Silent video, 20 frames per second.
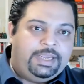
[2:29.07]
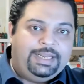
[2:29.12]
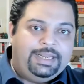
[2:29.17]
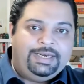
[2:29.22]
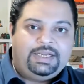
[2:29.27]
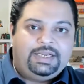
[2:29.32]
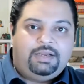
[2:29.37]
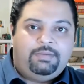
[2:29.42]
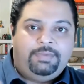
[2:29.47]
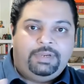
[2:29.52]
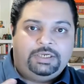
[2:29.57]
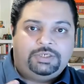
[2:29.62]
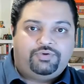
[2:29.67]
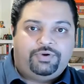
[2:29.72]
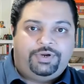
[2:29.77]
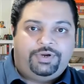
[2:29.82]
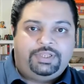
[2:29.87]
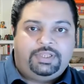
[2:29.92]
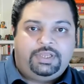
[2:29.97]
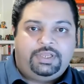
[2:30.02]
incoming
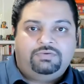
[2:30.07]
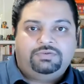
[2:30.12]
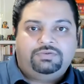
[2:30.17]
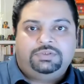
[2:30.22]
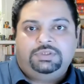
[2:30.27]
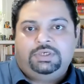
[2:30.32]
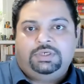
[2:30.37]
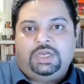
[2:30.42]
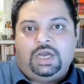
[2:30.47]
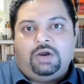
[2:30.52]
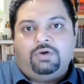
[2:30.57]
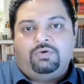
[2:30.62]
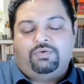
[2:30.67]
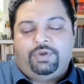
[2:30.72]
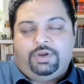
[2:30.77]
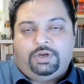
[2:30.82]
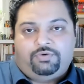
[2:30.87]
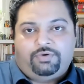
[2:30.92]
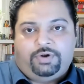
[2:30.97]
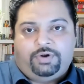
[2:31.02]
20,000,
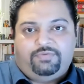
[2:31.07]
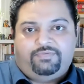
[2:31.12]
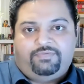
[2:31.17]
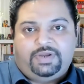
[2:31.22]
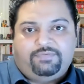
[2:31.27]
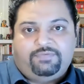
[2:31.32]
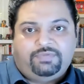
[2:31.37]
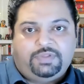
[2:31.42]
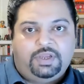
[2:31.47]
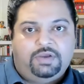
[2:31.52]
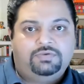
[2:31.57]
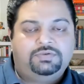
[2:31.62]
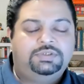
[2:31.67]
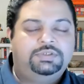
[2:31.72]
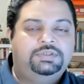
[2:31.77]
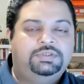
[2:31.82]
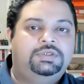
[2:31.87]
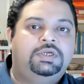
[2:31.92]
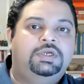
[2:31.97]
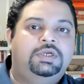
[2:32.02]
outgoing
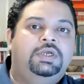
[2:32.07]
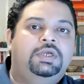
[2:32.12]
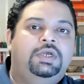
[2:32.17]
25,000,